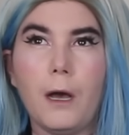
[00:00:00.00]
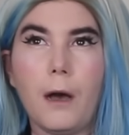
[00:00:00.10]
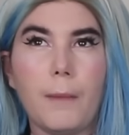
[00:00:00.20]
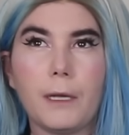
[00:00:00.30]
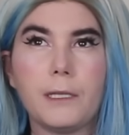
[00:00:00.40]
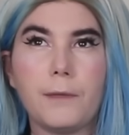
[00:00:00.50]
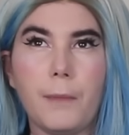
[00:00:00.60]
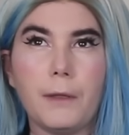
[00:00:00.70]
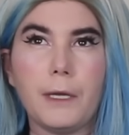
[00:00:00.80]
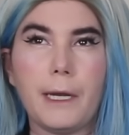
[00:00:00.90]
amongst
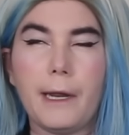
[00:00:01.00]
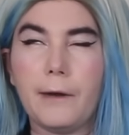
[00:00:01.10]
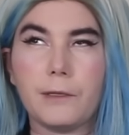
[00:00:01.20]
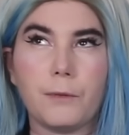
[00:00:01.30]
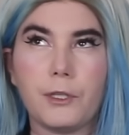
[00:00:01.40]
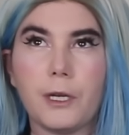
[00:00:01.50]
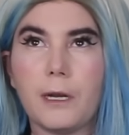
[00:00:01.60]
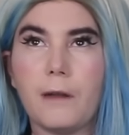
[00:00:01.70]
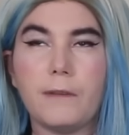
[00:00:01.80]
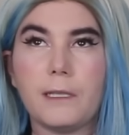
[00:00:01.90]
millionaires, which in
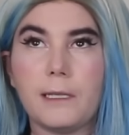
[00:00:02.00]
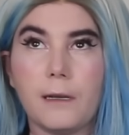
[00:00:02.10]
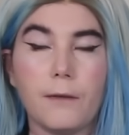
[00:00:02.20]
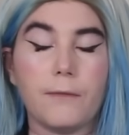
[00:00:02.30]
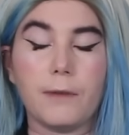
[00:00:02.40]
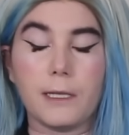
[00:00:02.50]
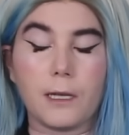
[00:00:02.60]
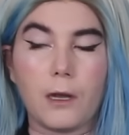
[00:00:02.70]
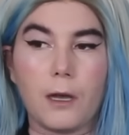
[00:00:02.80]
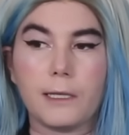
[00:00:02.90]
and of itself is
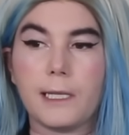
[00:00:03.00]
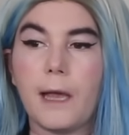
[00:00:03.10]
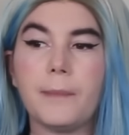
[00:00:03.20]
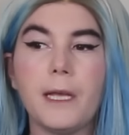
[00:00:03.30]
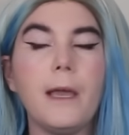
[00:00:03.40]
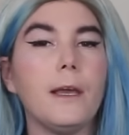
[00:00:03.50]
a concept.